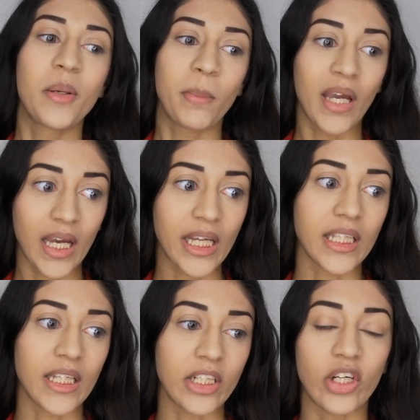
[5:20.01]
my
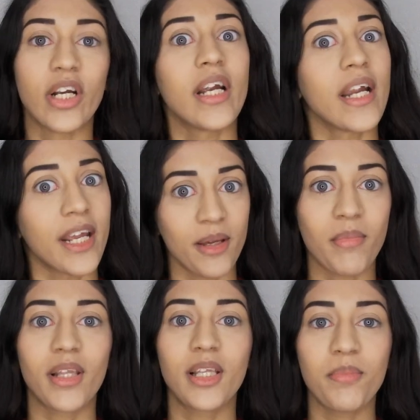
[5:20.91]
eyeliner and
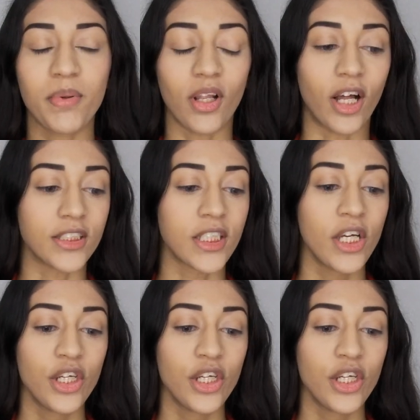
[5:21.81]
my lip gloss.